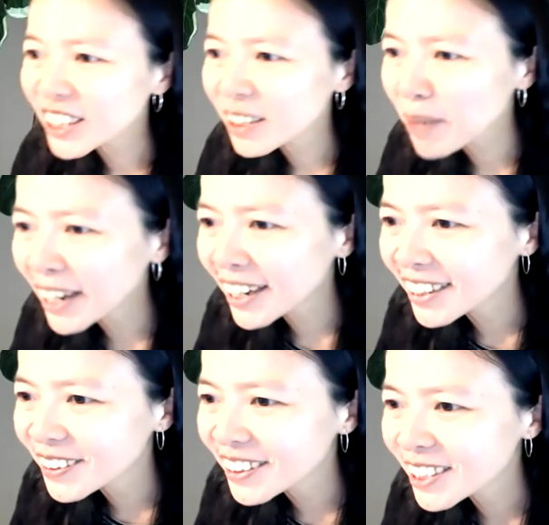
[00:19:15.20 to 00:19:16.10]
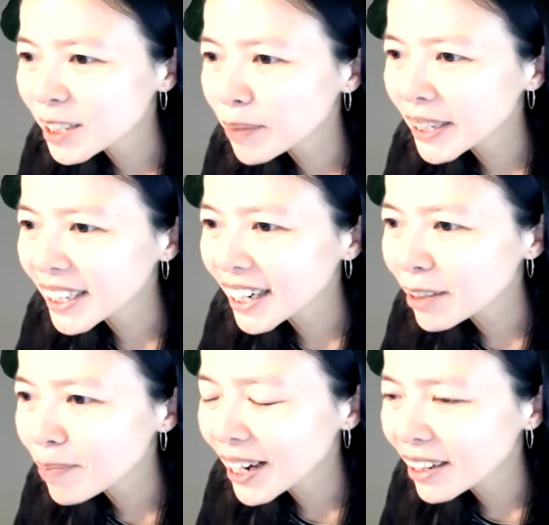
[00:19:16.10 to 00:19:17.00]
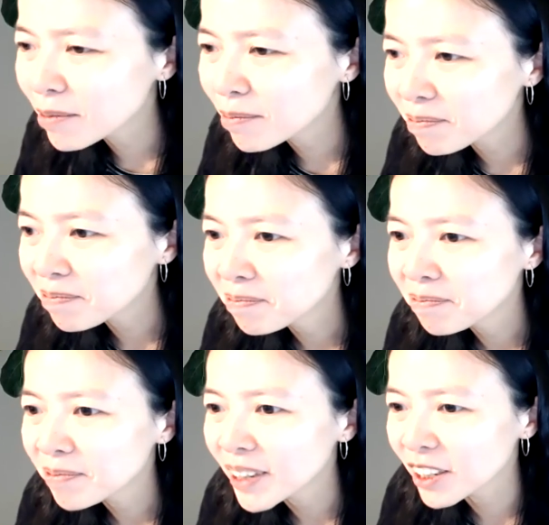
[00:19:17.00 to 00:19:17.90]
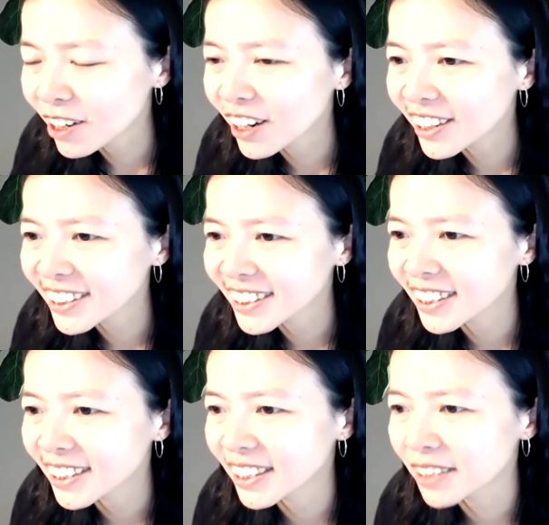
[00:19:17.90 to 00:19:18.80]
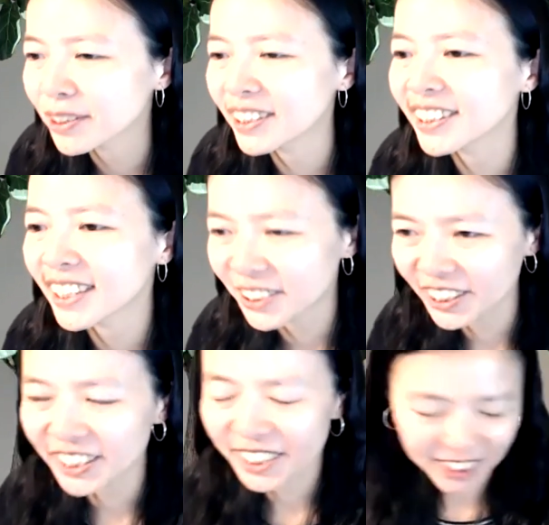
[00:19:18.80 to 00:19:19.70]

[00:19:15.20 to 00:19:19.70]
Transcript: about speed up across the different accelerator?